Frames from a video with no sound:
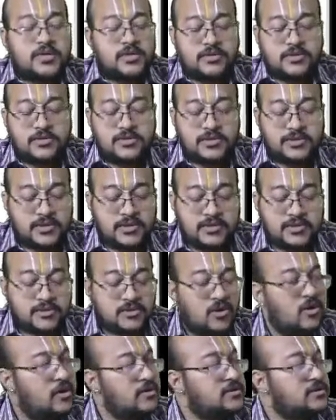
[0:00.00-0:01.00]
this is
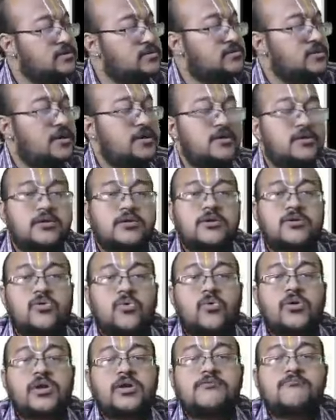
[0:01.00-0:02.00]
constant
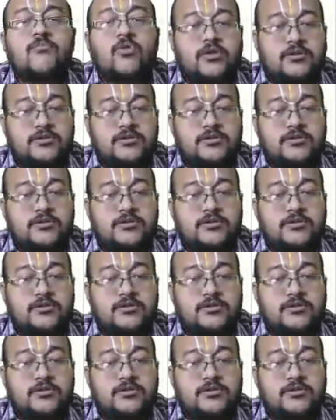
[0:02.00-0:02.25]
growing model.